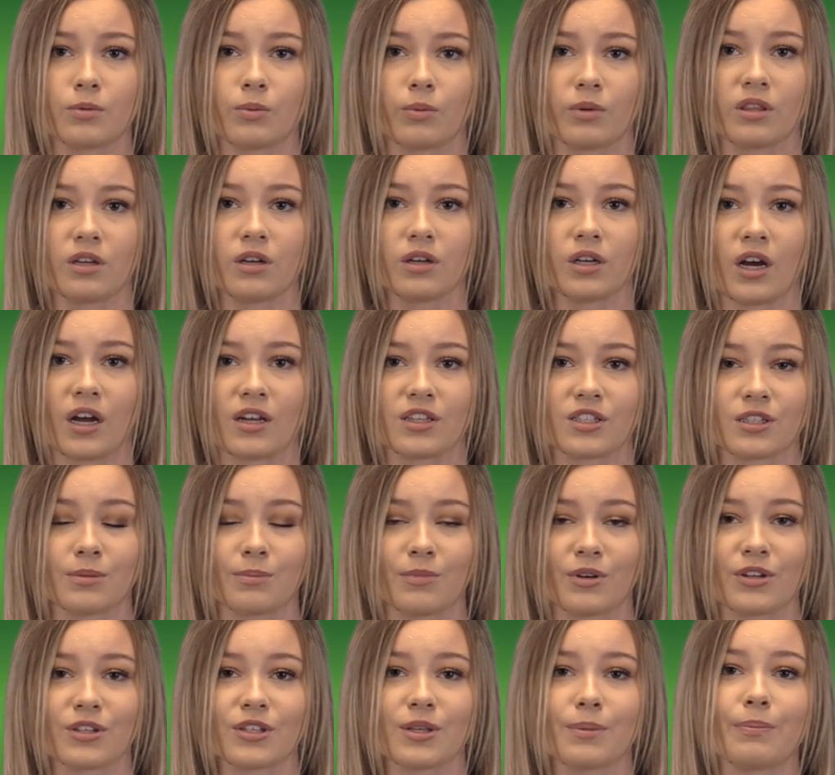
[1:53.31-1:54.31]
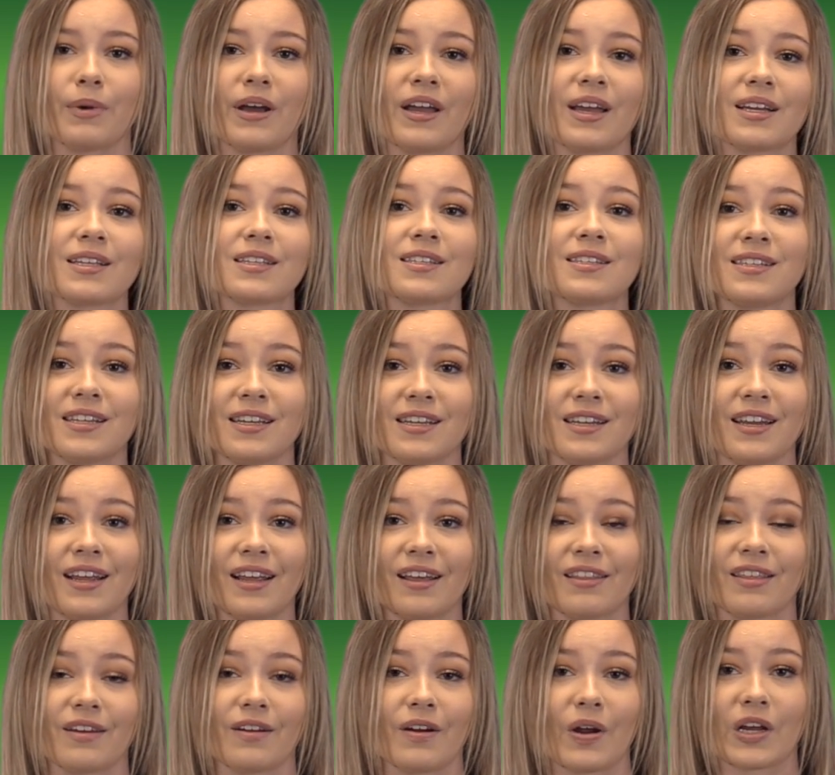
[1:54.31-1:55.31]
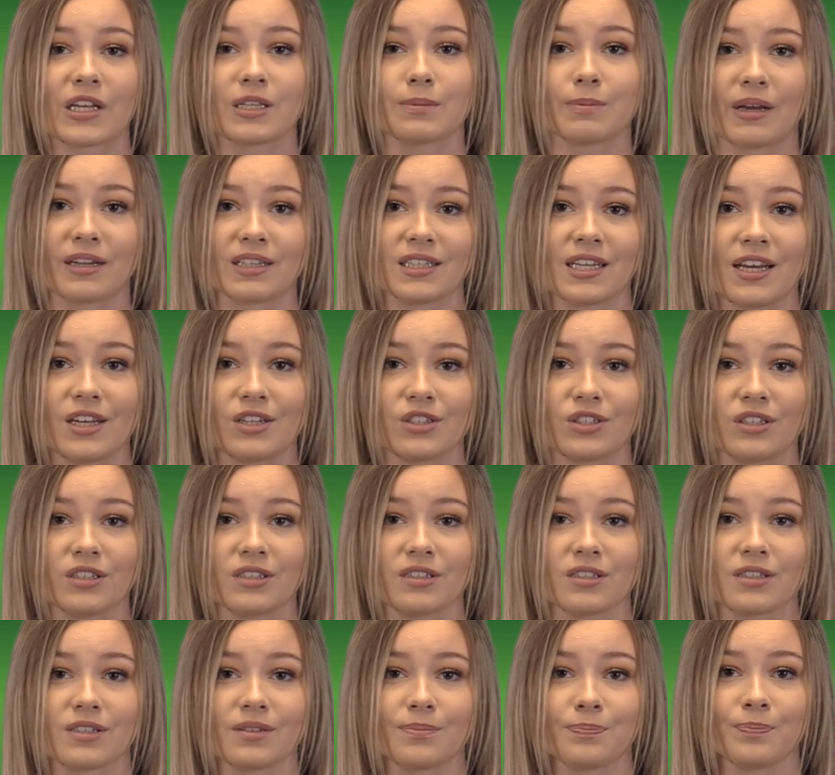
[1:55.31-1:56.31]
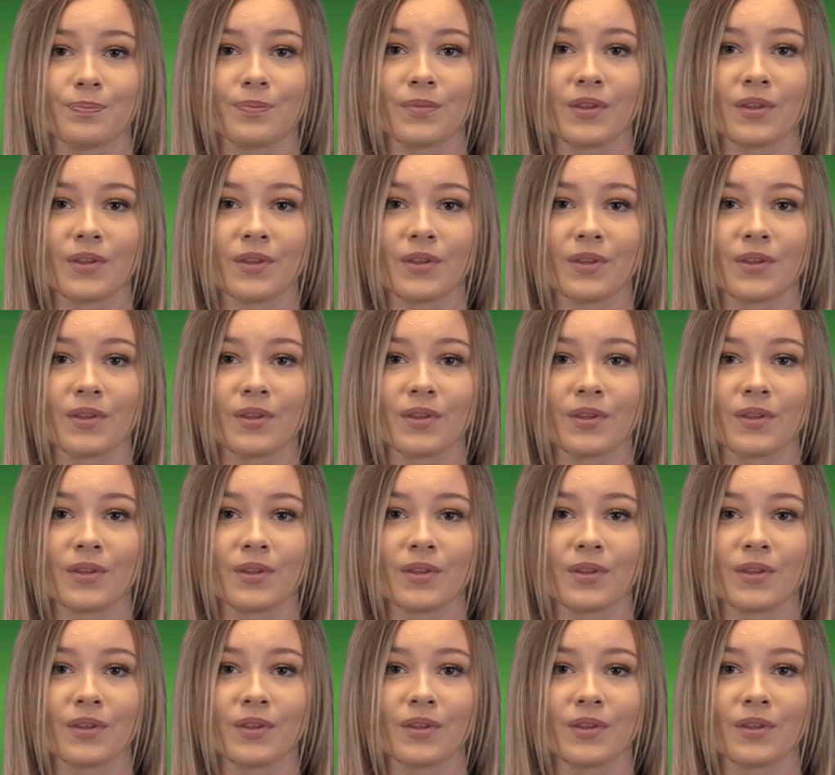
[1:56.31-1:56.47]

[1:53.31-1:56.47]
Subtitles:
with their customers by exceeding their expectations.